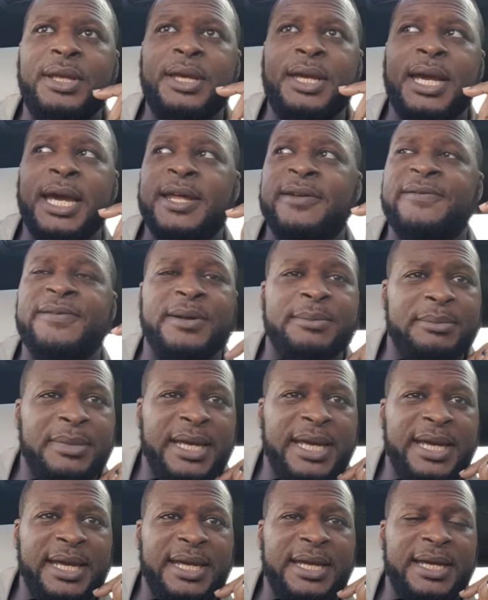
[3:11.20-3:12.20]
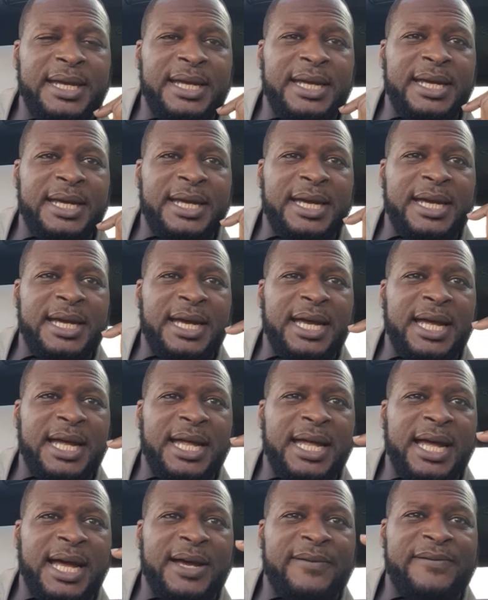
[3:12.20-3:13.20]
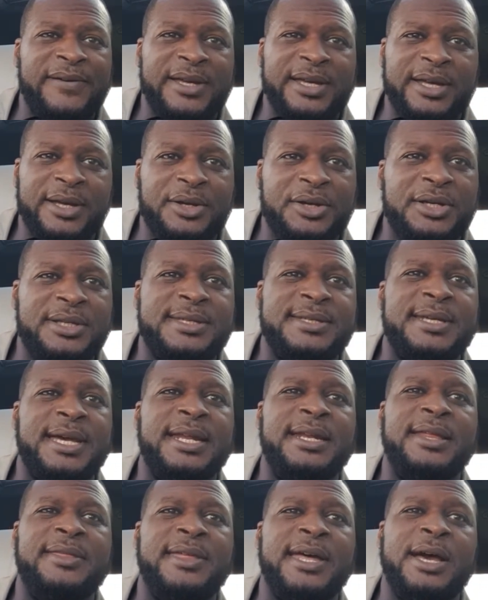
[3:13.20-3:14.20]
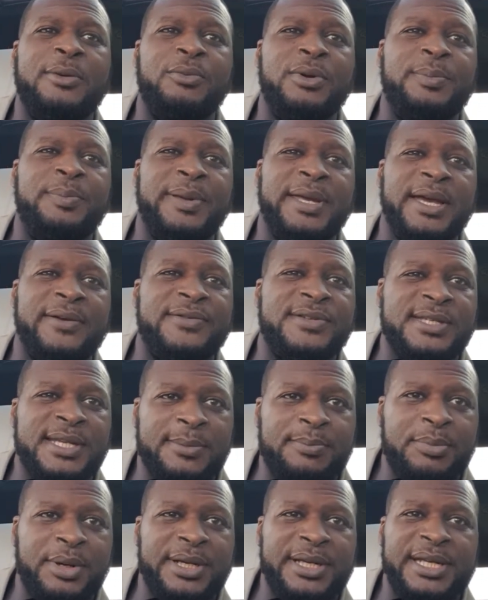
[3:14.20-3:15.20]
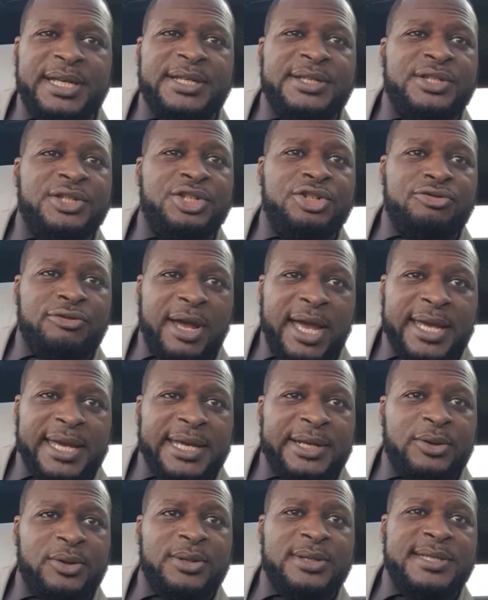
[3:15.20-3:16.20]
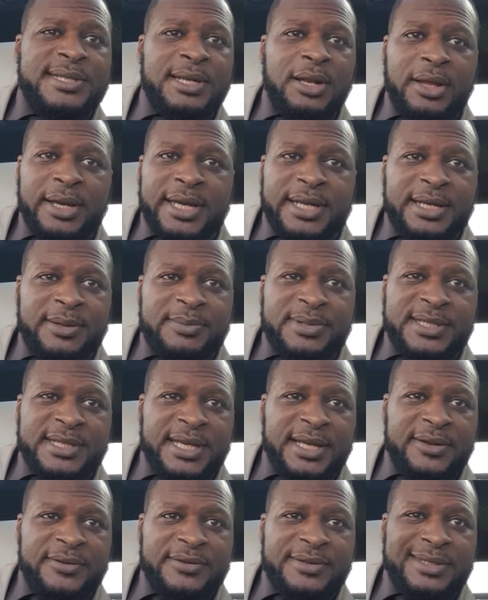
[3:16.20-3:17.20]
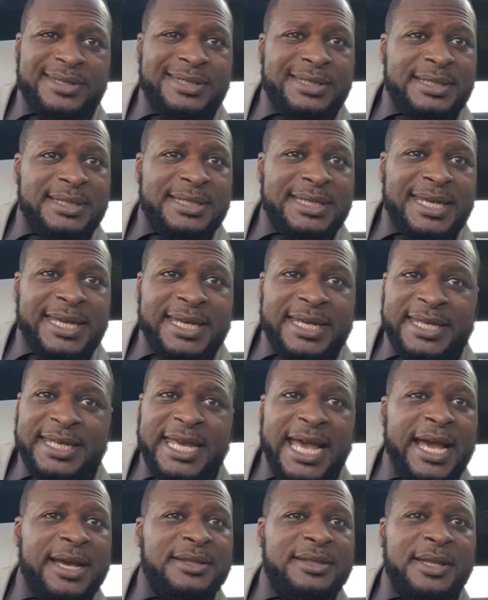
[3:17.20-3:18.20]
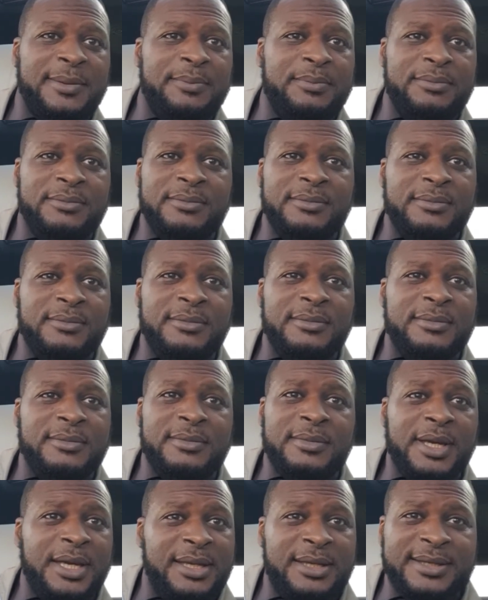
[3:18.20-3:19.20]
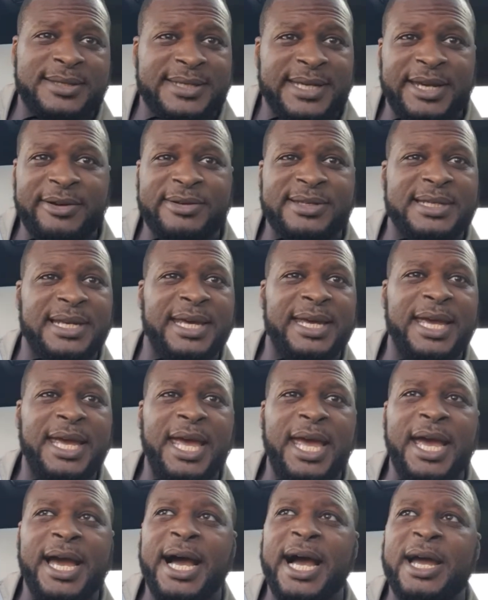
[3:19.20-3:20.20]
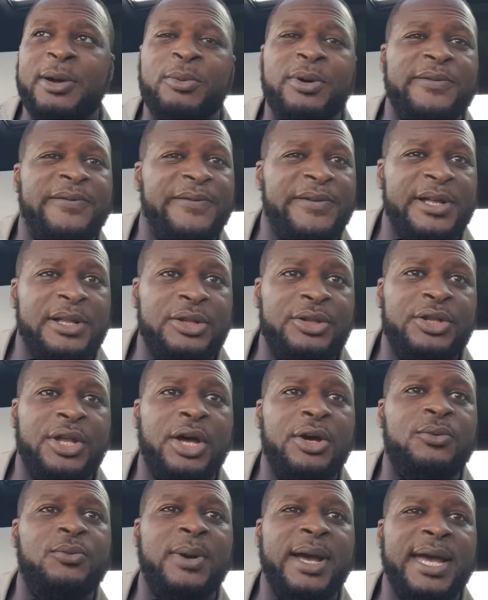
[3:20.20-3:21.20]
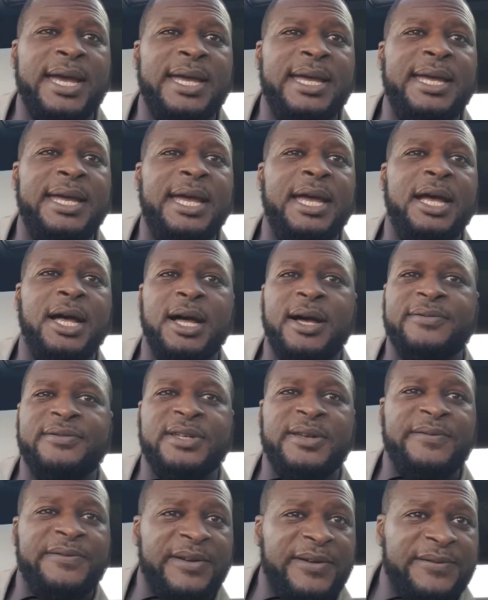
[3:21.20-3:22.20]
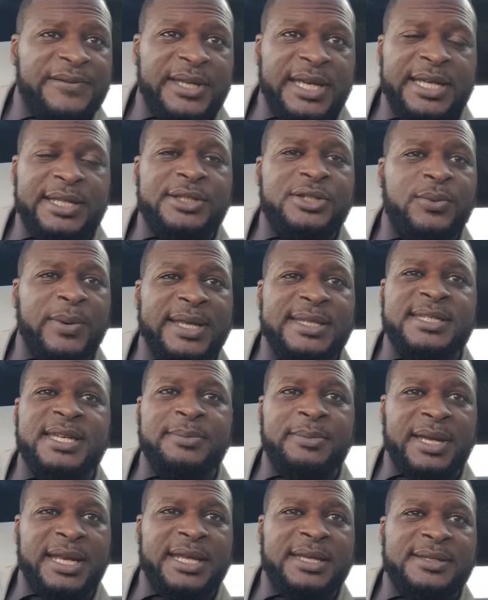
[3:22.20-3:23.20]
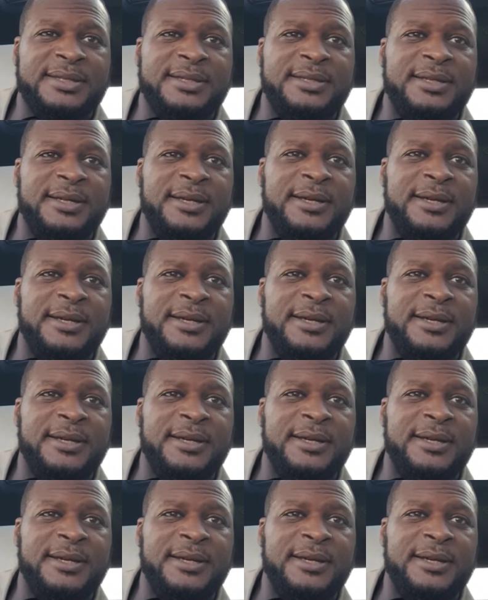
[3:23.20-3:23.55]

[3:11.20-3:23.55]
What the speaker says: And for me, I think a good sign of that would be if somebody is dragging or slogging themselves, yank them. Seriously, I would feel no way after 15, 20 minutes